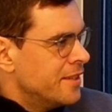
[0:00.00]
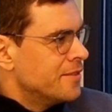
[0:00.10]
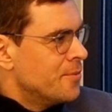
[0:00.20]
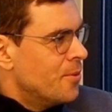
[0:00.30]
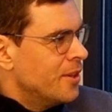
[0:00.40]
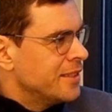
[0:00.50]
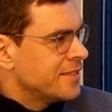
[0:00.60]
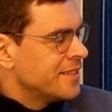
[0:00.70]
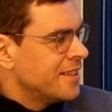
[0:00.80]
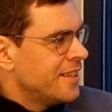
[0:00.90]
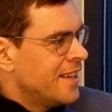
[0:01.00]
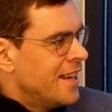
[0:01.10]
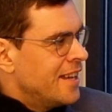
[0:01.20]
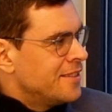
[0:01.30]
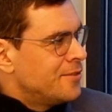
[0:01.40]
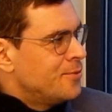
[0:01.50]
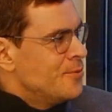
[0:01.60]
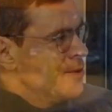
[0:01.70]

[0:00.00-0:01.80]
in the world. Do